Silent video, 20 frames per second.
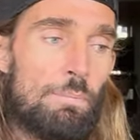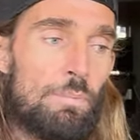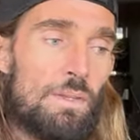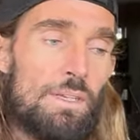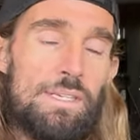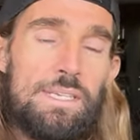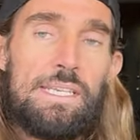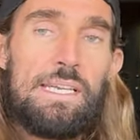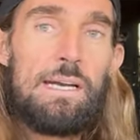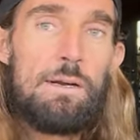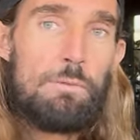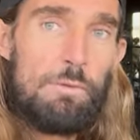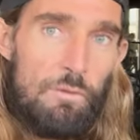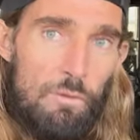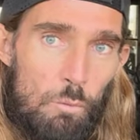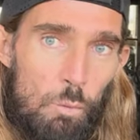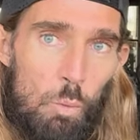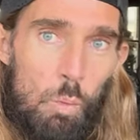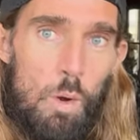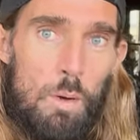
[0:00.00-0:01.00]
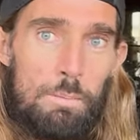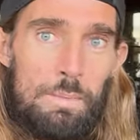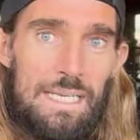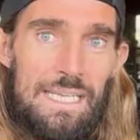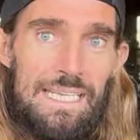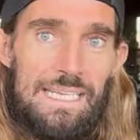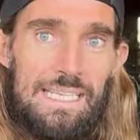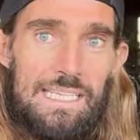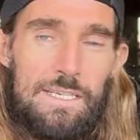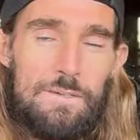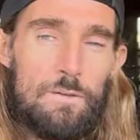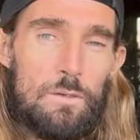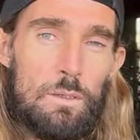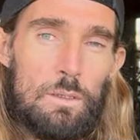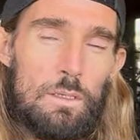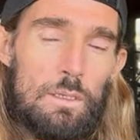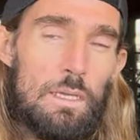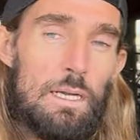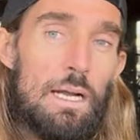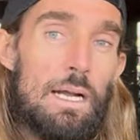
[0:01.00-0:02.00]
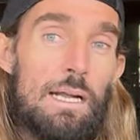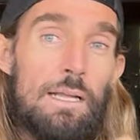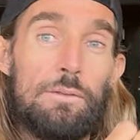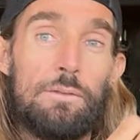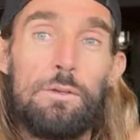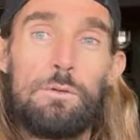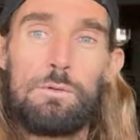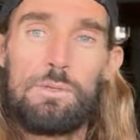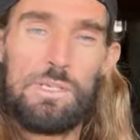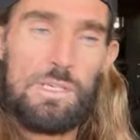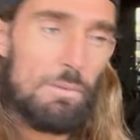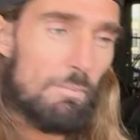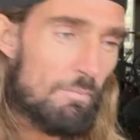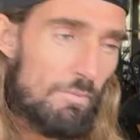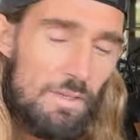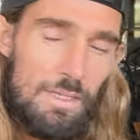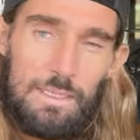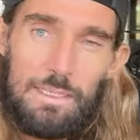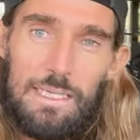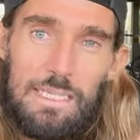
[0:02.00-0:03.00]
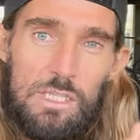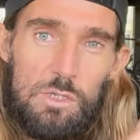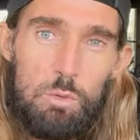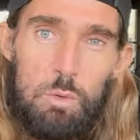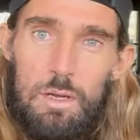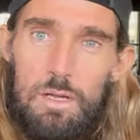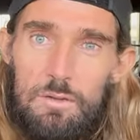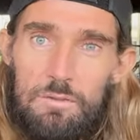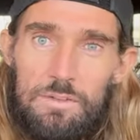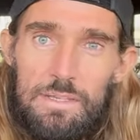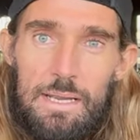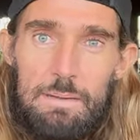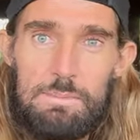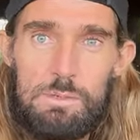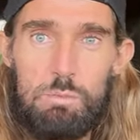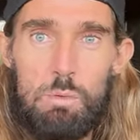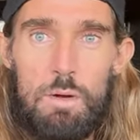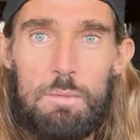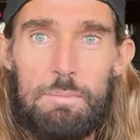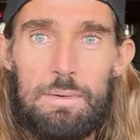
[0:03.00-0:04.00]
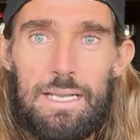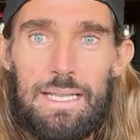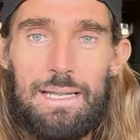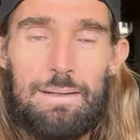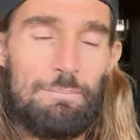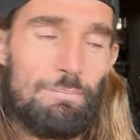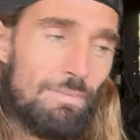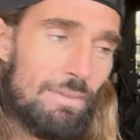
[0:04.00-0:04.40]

and start with a 1 minute interval and do something like 12 times 1 minute,